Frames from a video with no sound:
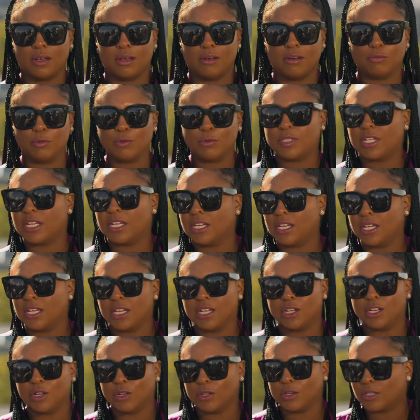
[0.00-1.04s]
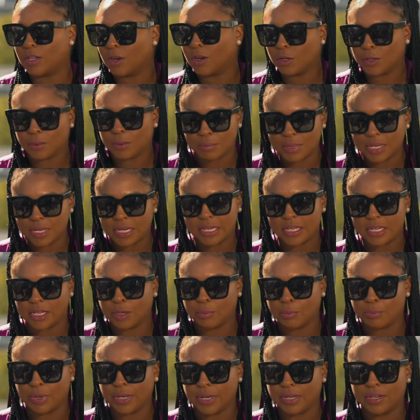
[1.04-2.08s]
routine or the
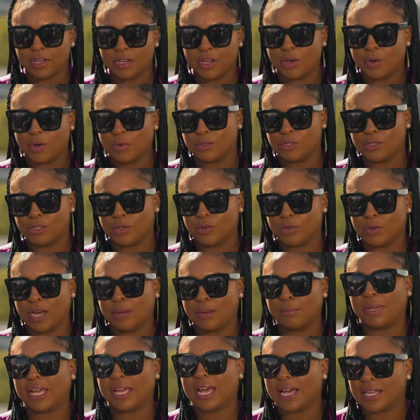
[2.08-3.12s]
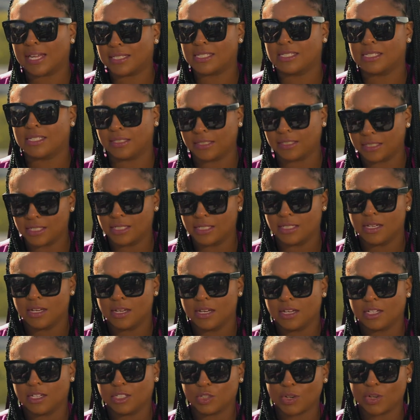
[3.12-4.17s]
media, but no, so I'm constantly
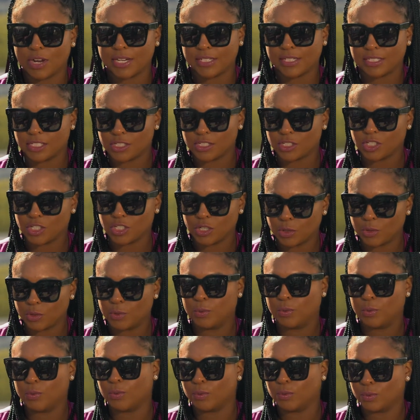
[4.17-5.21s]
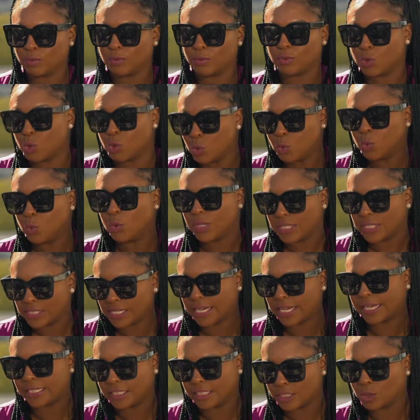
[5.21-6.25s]
trying to show who
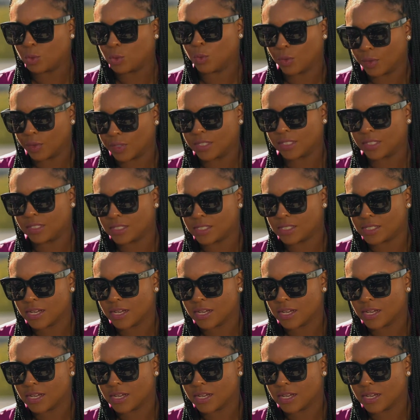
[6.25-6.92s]
exactly Torrei is.